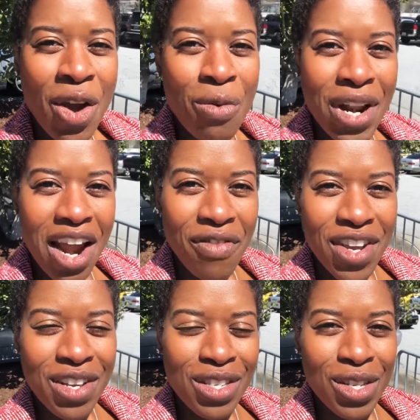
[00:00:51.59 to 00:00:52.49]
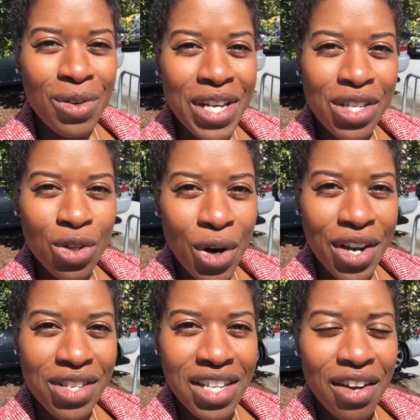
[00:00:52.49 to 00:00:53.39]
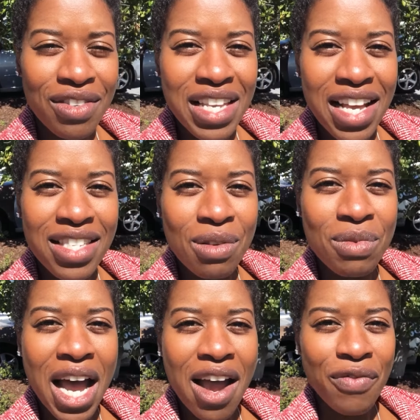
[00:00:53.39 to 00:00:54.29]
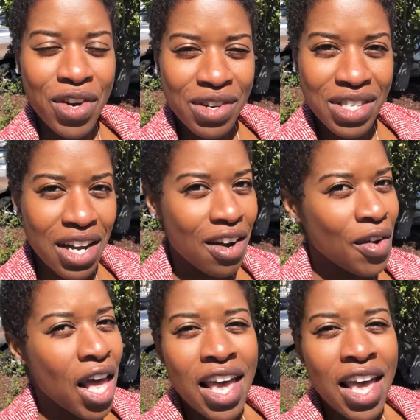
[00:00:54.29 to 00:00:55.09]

Whatever you do, enjoy yourself, take some time for yourself.